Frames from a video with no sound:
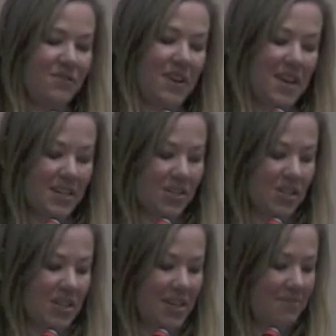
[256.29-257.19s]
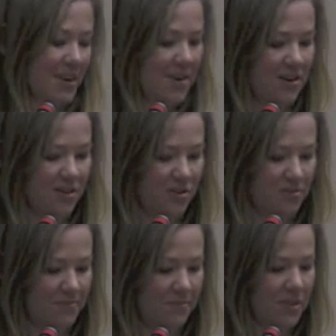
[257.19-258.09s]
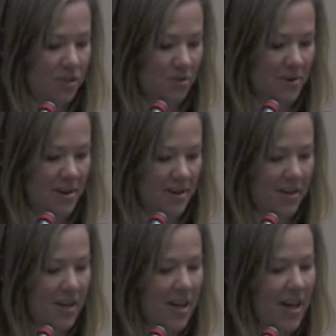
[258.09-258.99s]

financially by contributing.